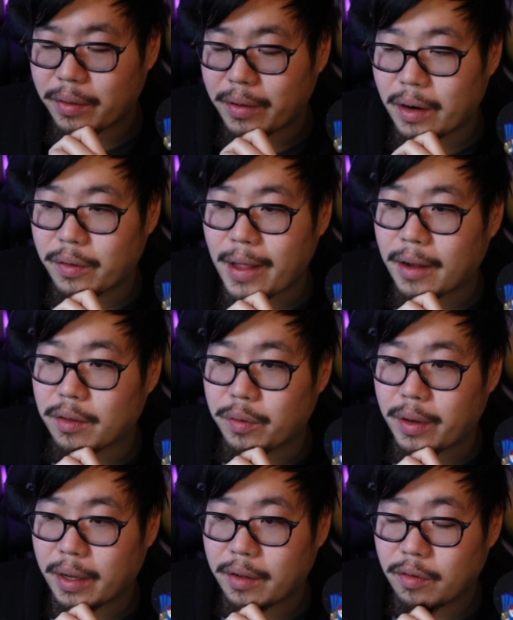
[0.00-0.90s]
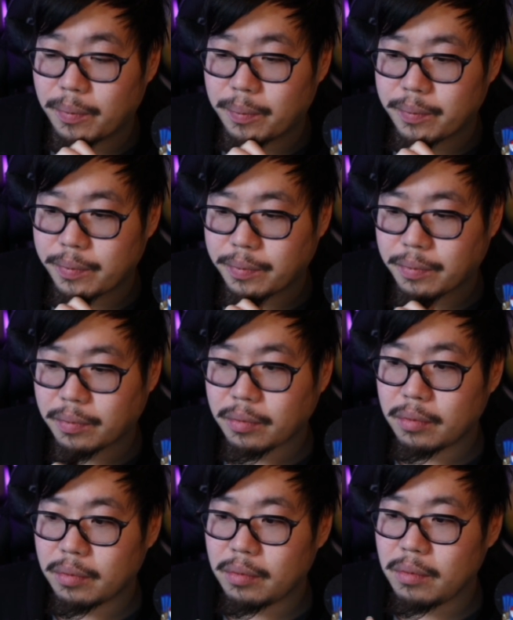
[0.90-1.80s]
out the Aerodactyl next.
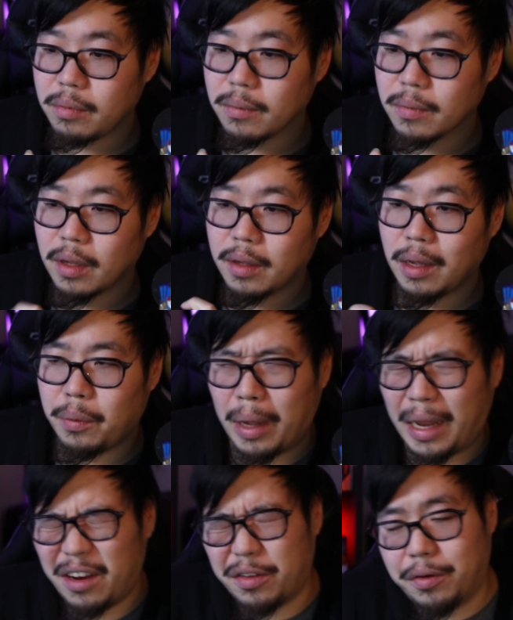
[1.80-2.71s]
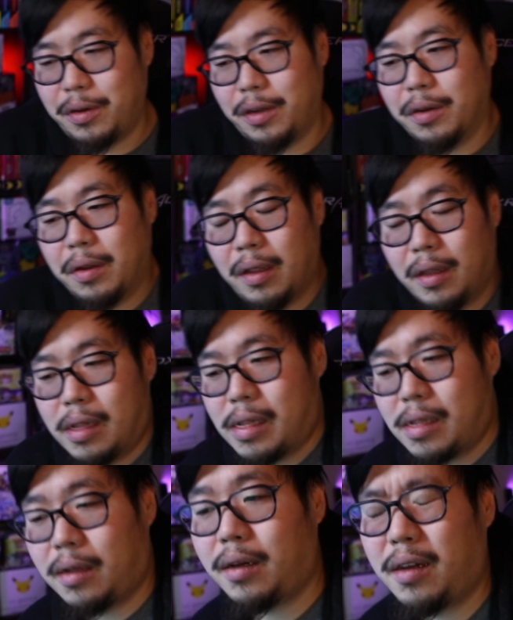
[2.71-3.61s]
And we'll end the turn here.
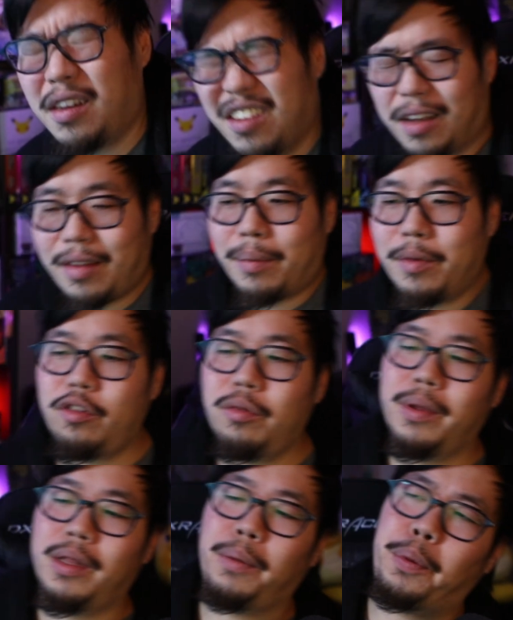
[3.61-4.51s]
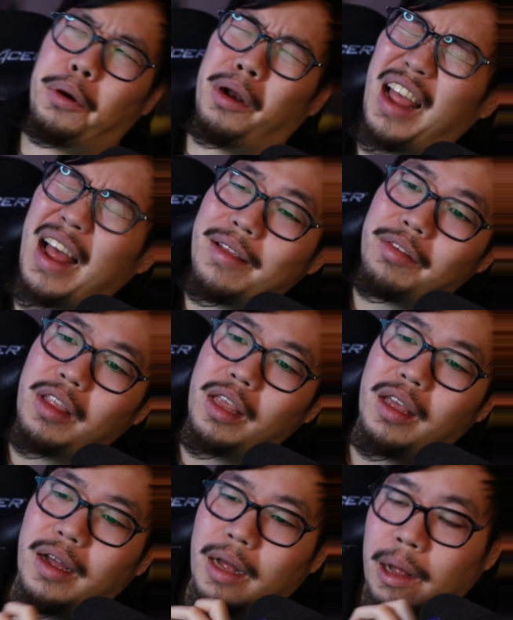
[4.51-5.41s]
Because I'm assuming the opponent has
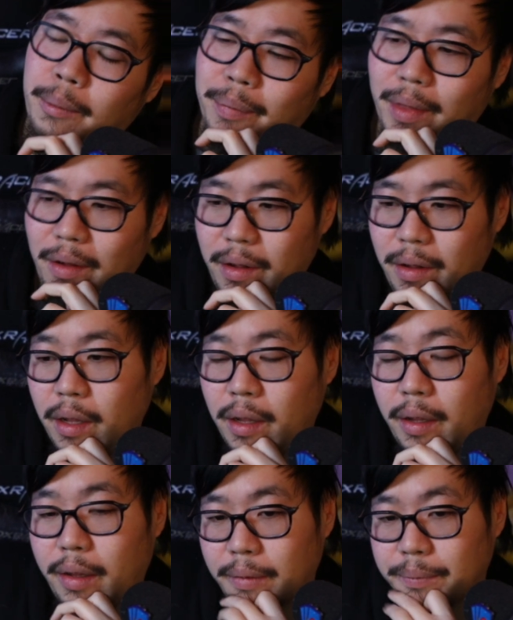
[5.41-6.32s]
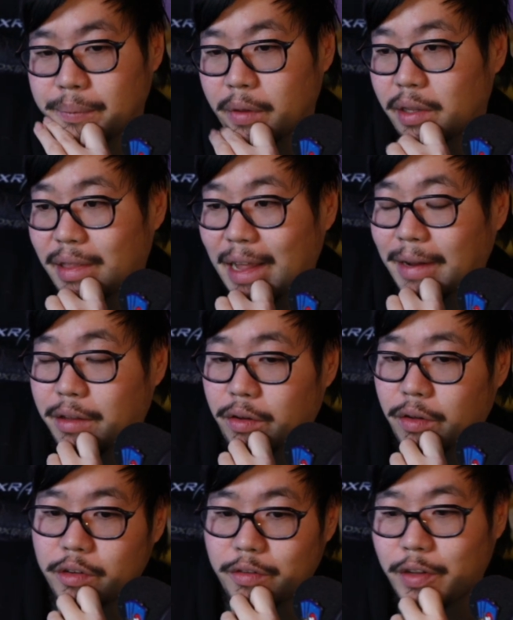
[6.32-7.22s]
the
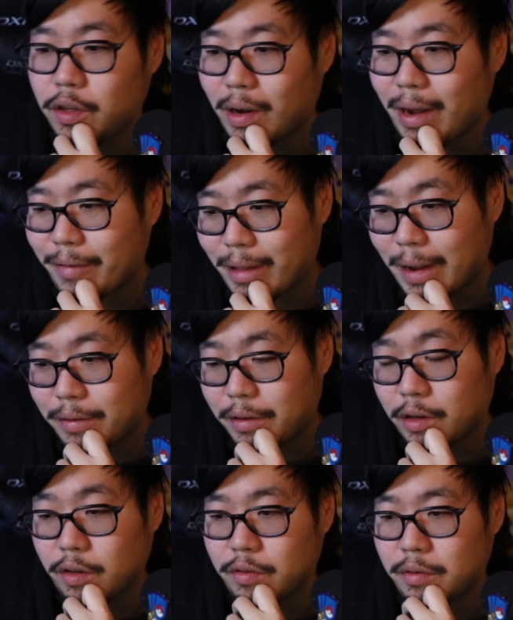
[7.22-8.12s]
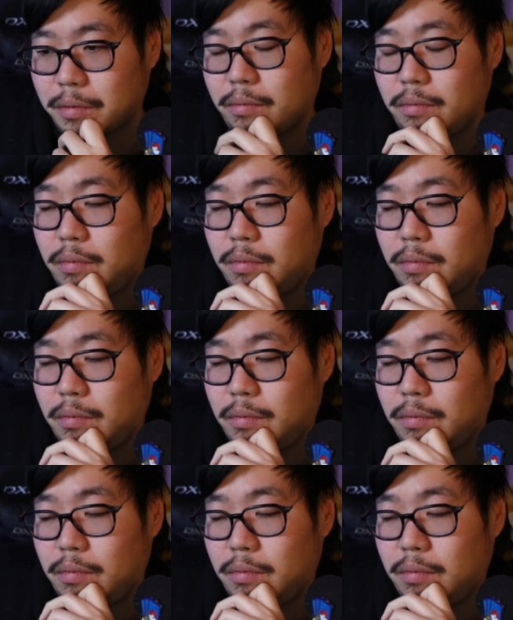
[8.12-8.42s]
Ninetales. If they don't have the Ninetales,